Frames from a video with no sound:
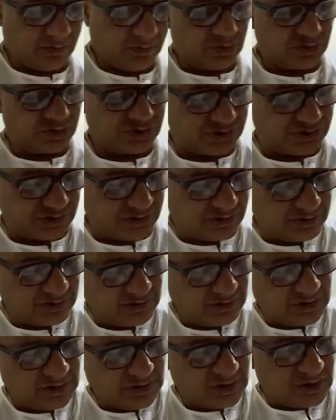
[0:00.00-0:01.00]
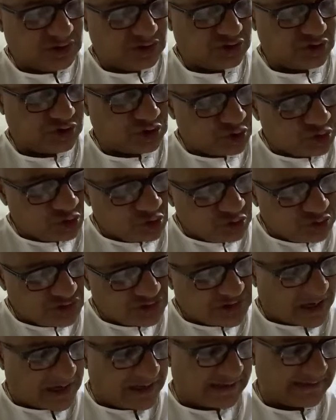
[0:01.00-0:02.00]
of devotion, two
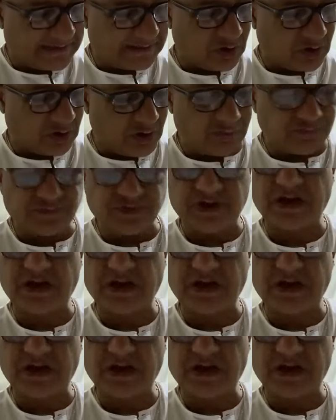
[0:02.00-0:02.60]
sides of